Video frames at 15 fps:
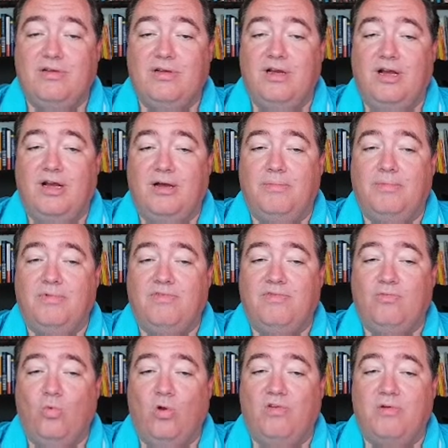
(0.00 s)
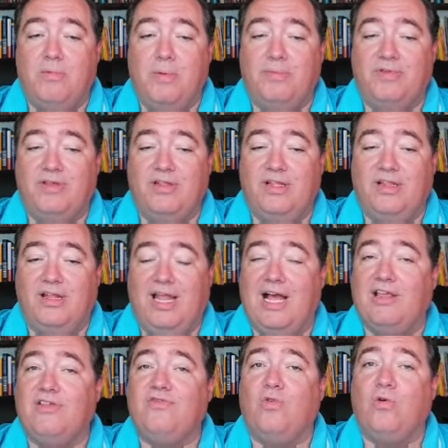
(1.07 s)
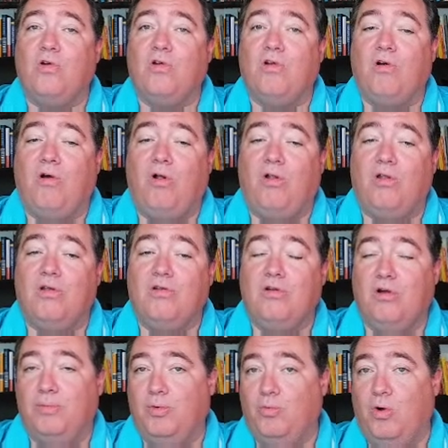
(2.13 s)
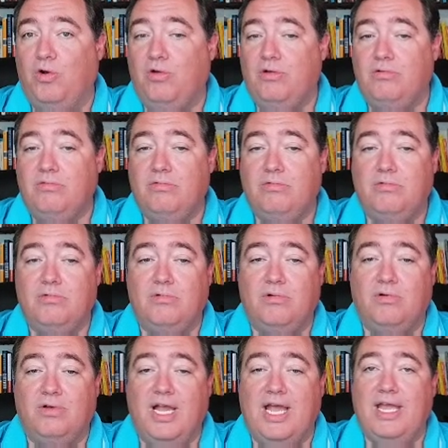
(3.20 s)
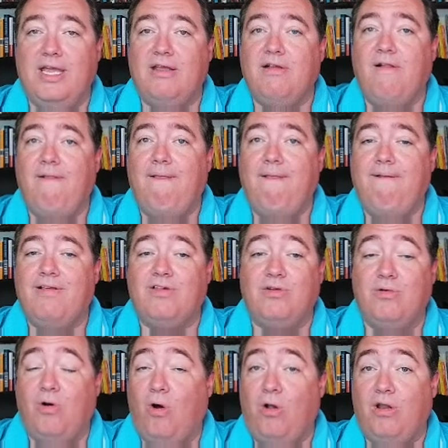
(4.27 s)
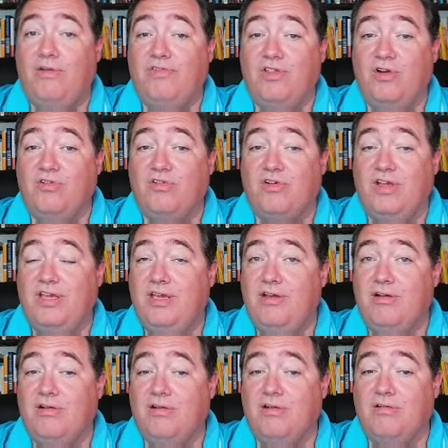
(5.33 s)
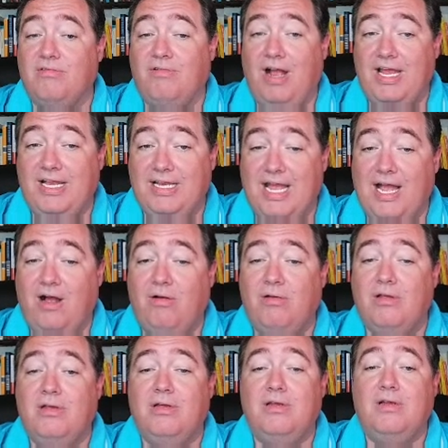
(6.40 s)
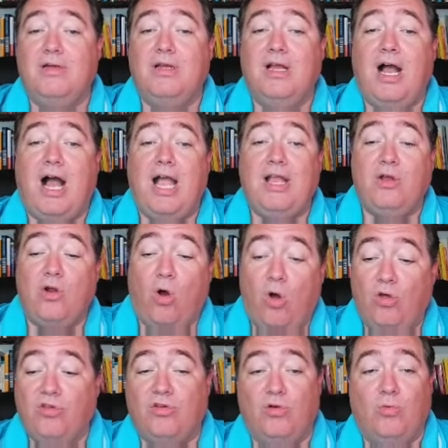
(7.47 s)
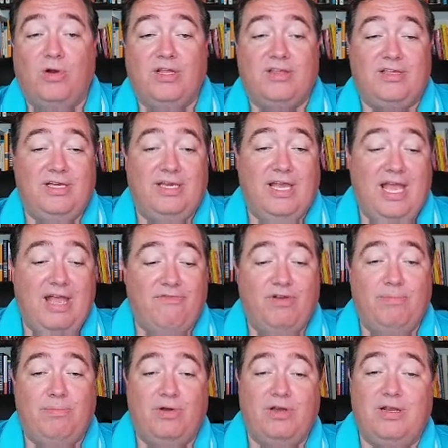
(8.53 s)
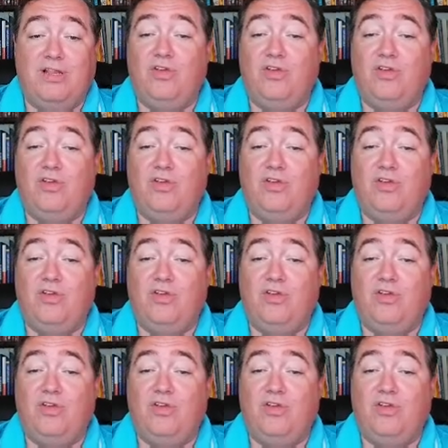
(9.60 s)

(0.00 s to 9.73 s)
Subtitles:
War and Remembrance, and then the last 4 are all Herman Wouk. Okay? So all of those are here right now. I could also want to see every book. And